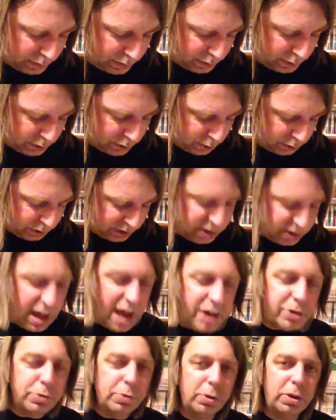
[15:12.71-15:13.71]
the
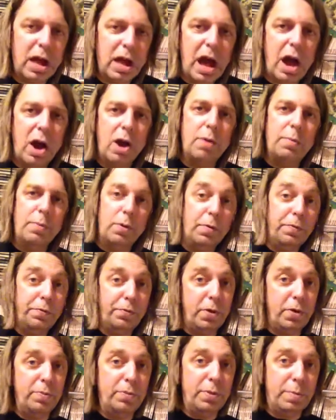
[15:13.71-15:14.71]
natural armor
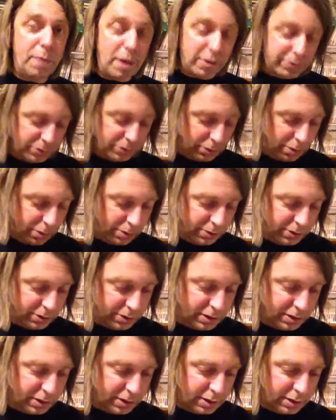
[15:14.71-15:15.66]
from the monsters,